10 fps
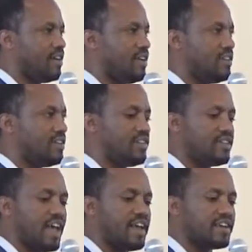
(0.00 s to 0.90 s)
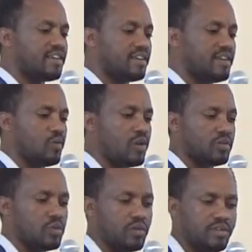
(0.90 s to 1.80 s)
This is like what you
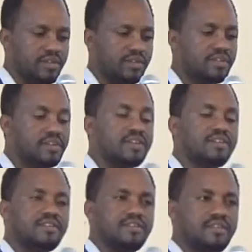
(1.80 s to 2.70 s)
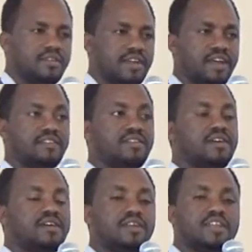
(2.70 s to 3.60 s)
call this. There is
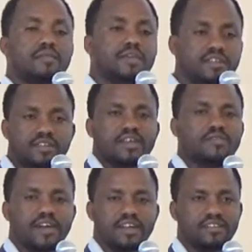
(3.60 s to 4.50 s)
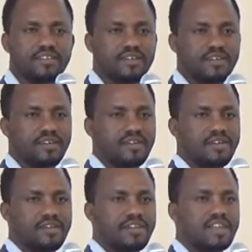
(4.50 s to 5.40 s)
deterministic inference.
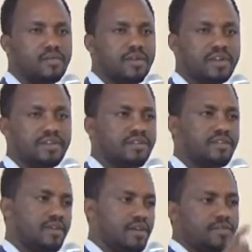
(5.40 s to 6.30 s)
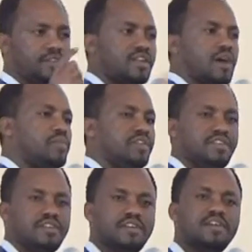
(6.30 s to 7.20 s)
If this happens,
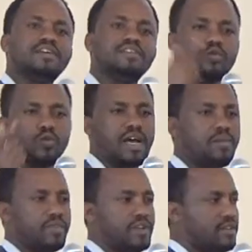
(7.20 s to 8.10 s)
this will happen.